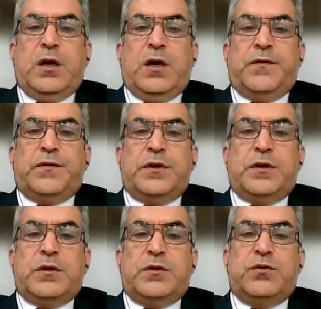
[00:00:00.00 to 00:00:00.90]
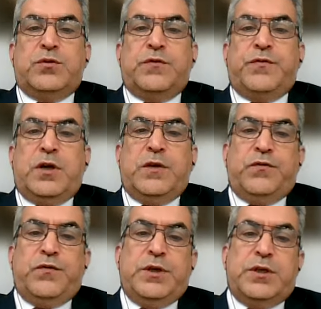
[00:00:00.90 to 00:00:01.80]
after 2 to 5
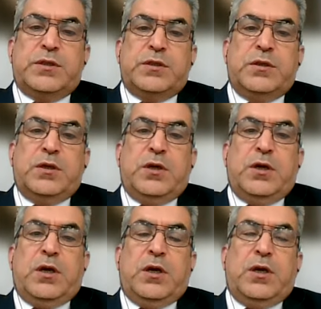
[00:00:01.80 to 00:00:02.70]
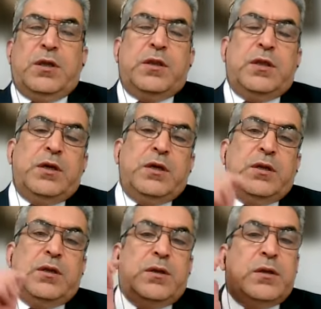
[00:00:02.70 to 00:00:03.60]
weeks and
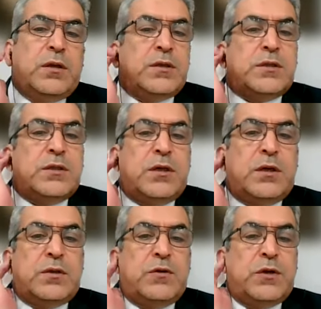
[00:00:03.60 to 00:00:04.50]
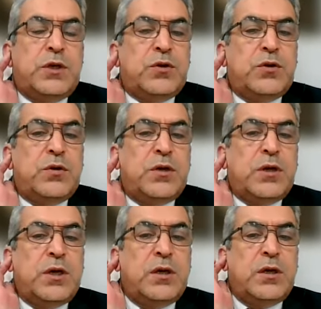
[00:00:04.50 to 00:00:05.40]
then start to regrow
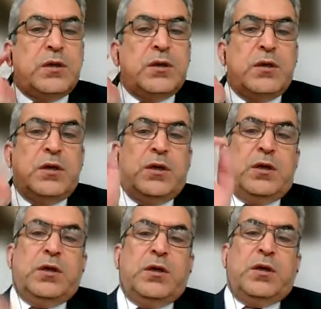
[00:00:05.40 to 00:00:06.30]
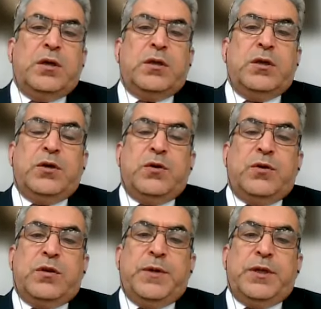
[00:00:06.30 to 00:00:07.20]
again. And
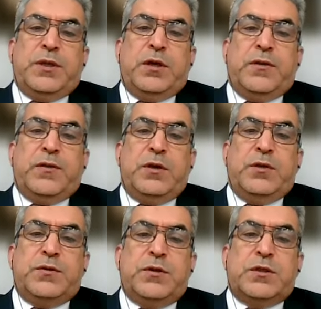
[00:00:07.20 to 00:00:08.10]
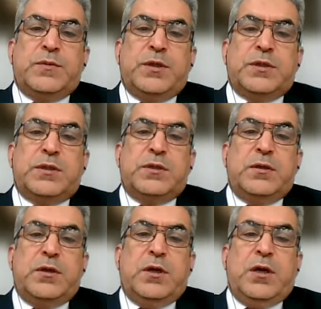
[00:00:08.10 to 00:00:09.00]
regrowth may take 3 to 6 months.
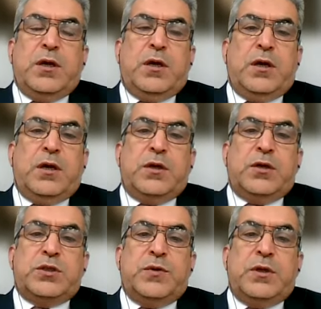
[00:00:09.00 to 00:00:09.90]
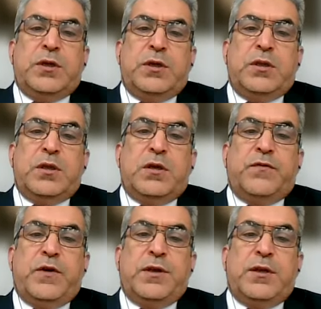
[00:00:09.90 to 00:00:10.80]
And actually, the
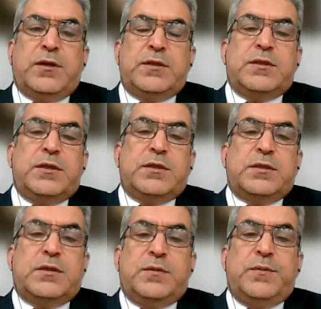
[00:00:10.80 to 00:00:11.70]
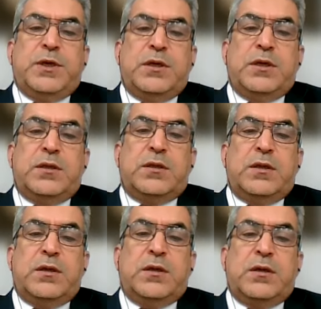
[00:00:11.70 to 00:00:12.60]
final results may
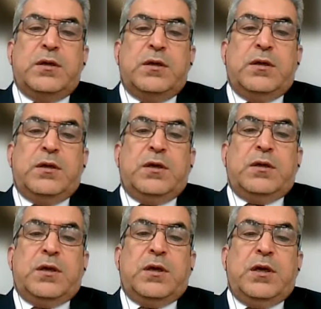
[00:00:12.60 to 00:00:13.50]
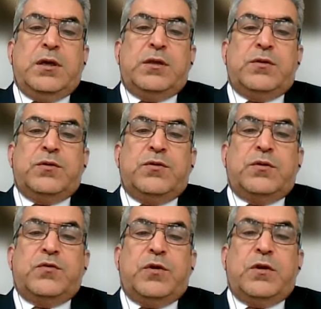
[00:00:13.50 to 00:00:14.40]
take 8 to
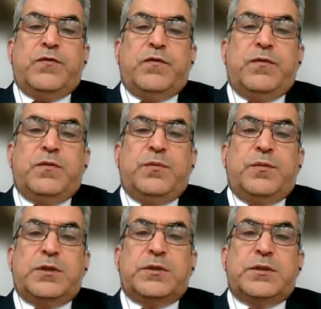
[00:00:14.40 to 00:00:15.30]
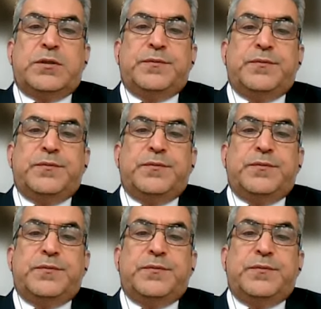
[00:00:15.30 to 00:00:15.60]
12 months.